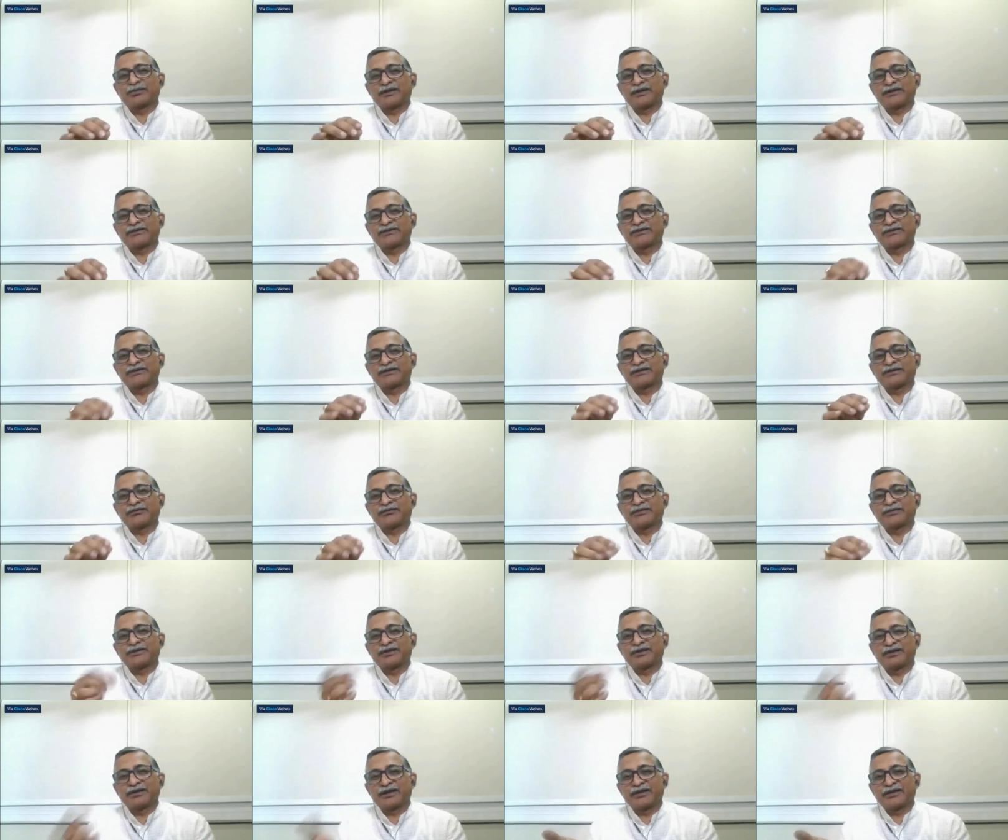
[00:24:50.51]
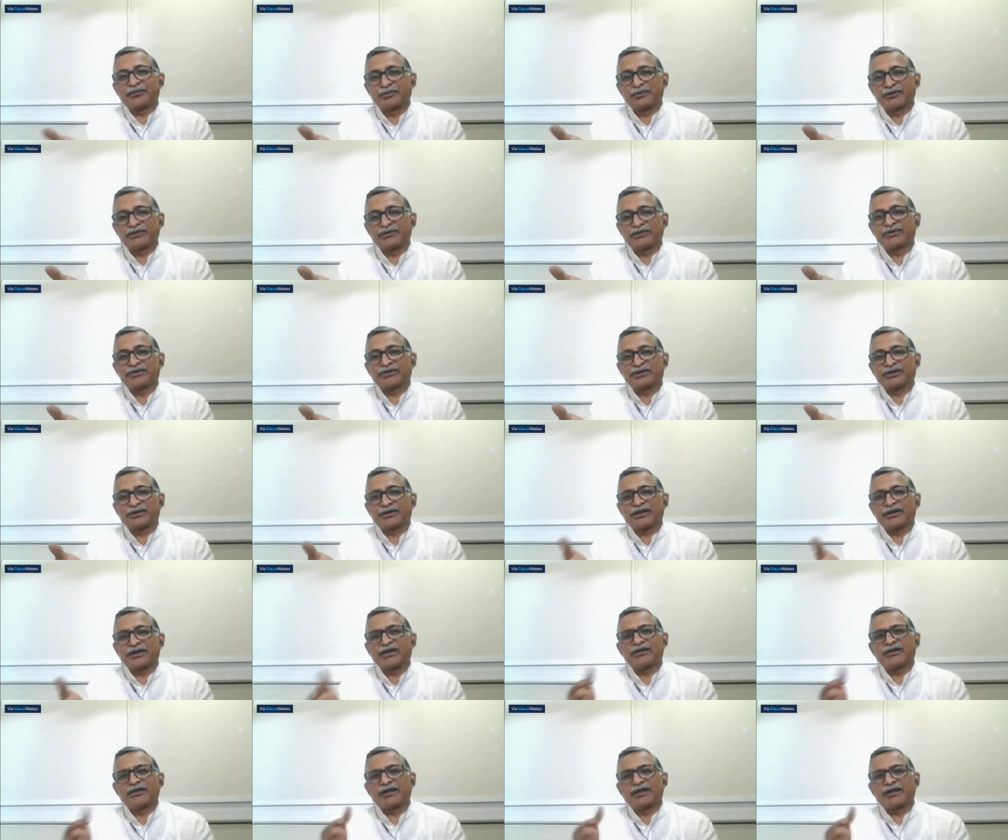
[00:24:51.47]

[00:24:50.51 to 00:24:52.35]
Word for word: spices have been administered.